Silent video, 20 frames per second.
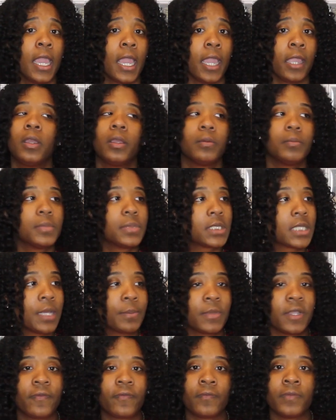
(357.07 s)
And
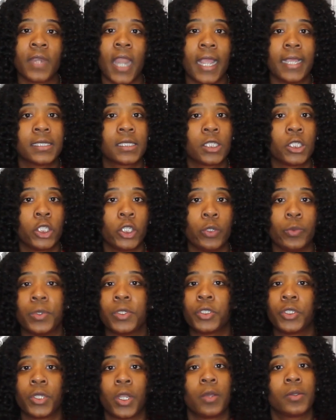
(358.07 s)
something nice to do
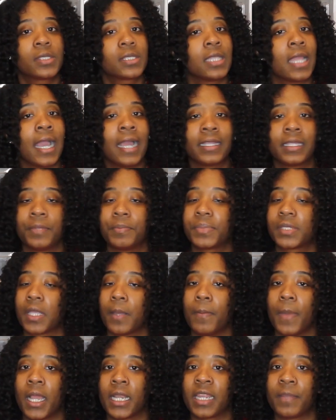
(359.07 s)
was, you know, slide them
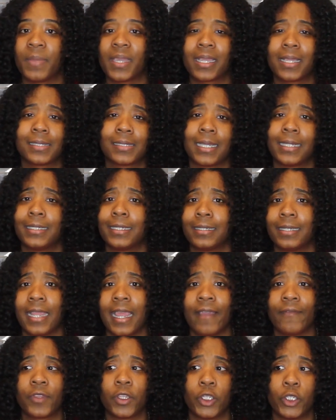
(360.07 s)
some money because they
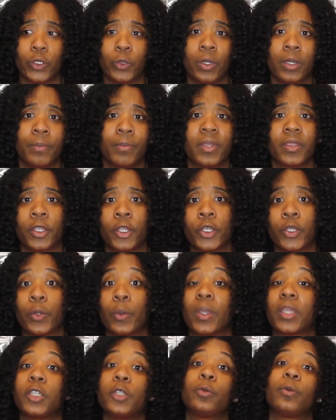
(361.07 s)
didn't have to do it, but they're
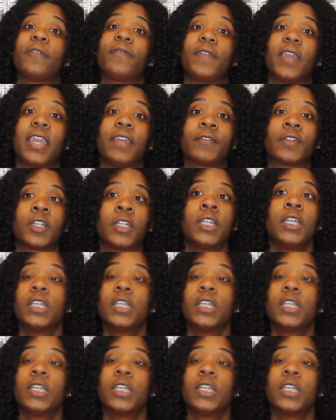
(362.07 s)
doing you a favor.